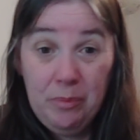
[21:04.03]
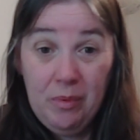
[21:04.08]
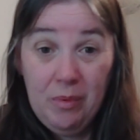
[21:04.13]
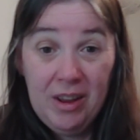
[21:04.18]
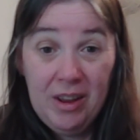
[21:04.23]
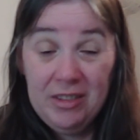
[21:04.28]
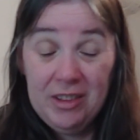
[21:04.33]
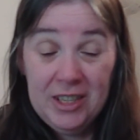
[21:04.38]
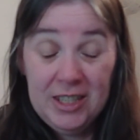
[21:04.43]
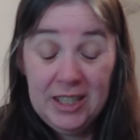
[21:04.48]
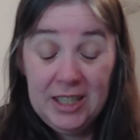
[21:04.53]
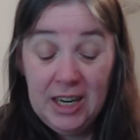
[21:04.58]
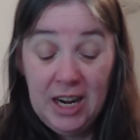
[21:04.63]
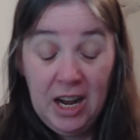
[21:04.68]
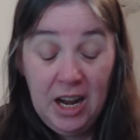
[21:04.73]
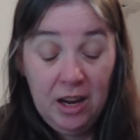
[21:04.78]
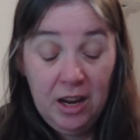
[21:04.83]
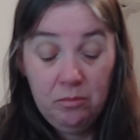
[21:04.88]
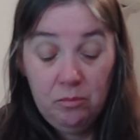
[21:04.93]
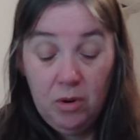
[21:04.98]
at the
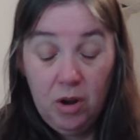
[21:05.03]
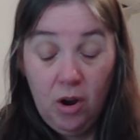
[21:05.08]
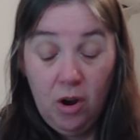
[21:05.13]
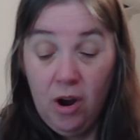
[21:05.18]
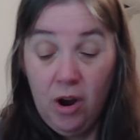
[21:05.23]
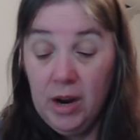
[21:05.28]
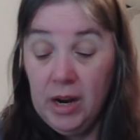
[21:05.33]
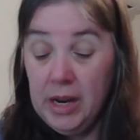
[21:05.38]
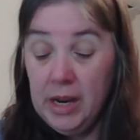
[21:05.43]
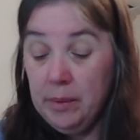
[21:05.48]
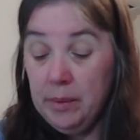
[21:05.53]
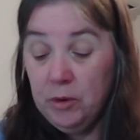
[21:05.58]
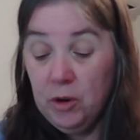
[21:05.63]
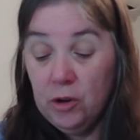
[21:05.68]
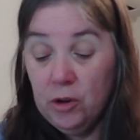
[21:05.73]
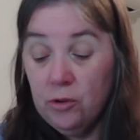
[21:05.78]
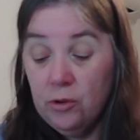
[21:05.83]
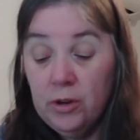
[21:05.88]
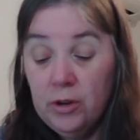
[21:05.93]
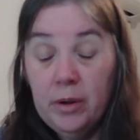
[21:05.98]
start, I am
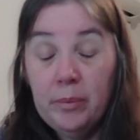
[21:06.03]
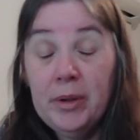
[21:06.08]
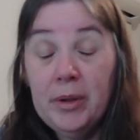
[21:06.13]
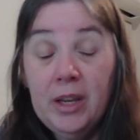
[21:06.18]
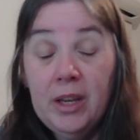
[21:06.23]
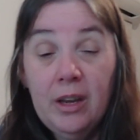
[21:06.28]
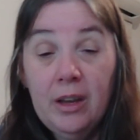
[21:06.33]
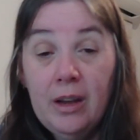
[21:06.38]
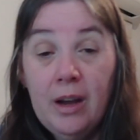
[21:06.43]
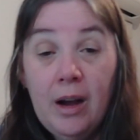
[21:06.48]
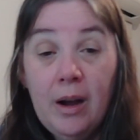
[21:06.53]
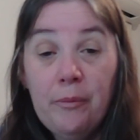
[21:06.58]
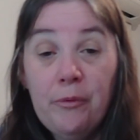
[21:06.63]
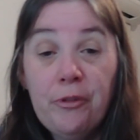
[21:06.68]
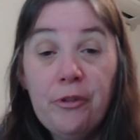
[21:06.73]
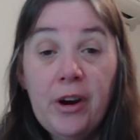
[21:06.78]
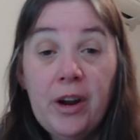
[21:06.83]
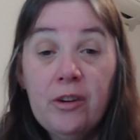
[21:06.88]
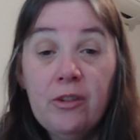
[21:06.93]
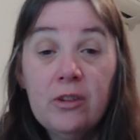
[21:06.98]
not good at picking up
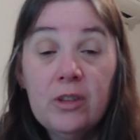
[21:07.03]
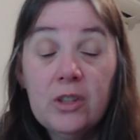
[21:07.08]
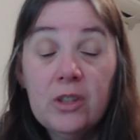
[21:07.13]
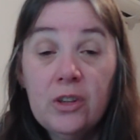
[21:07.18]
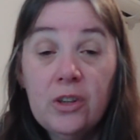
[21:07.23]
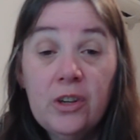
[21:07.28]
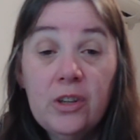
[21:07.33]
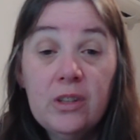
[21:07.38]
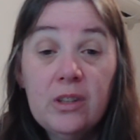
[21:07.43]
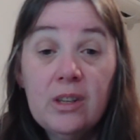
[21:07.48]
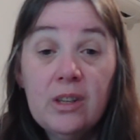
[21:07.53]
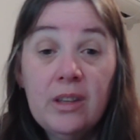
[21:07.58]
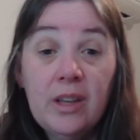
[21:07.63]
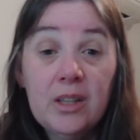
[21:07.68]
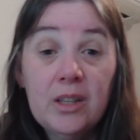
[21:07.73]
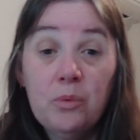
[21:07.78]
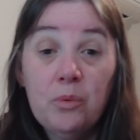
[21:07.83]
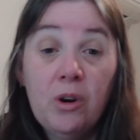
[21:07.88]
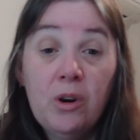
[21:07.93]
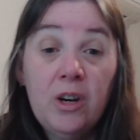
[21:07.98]
fragrance notes, and
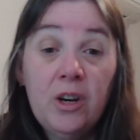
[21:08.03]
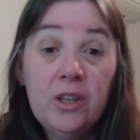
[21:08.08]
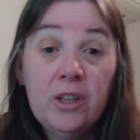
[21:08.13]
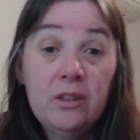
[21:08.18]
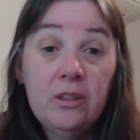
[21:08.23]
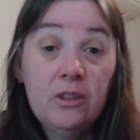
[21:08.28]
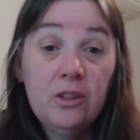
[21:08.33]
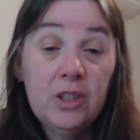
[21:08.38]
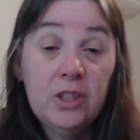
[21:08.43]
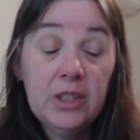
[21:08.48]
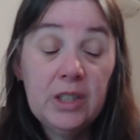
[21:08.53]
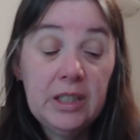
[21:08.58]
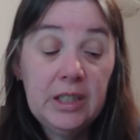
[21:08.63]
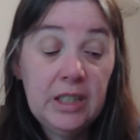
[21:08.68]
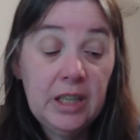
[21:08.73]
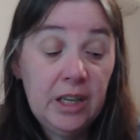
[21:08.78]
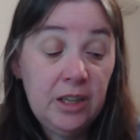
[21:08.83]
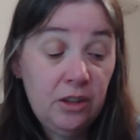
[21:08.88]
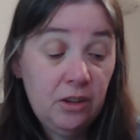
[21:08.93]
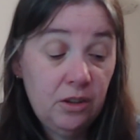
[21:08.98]
that's why I usually
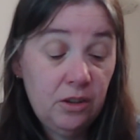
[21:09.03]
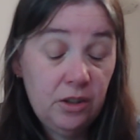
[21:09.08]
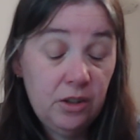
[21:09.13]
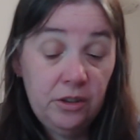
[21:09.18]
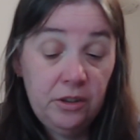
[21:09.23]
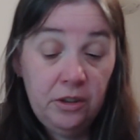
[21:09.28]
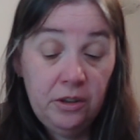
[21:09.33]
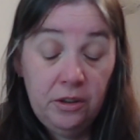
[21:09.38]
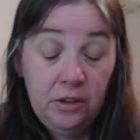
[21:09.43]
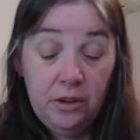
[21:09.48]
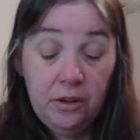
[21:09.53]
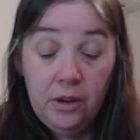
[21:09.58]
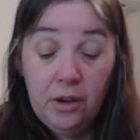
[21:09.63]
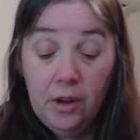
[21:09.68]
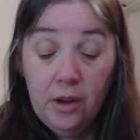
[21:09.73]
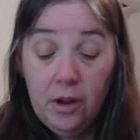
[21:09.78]
tend to